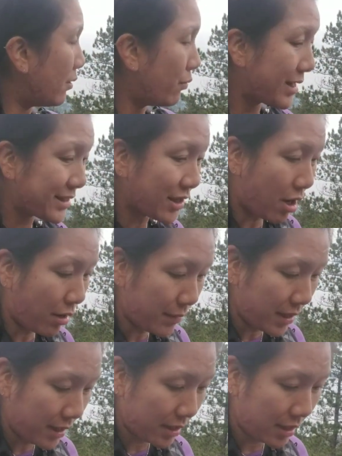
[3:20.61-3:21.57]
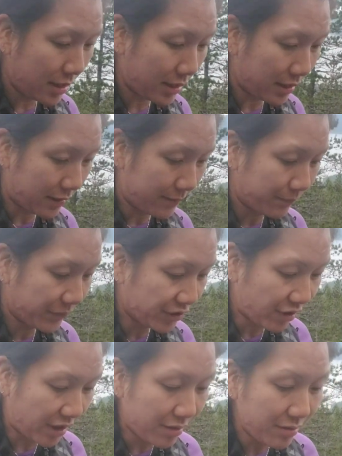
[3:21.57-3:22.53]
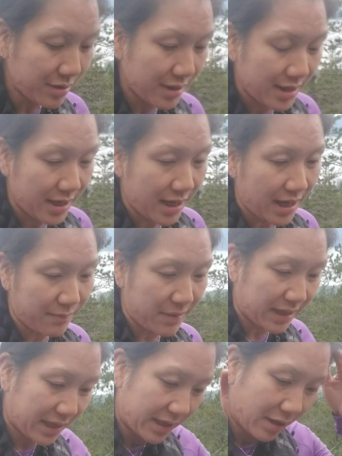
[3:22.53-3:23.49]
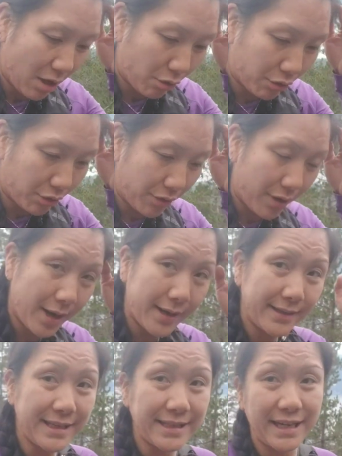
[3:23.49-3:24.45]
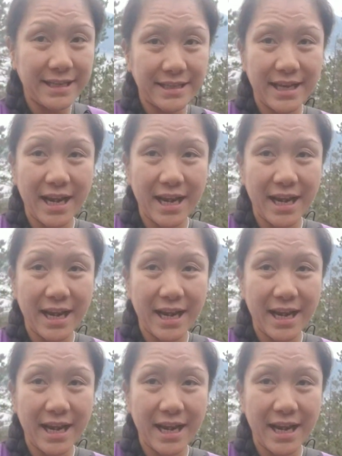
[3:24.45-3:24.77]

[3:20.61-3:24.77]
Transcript: West Knob trail, and make it a longer distance.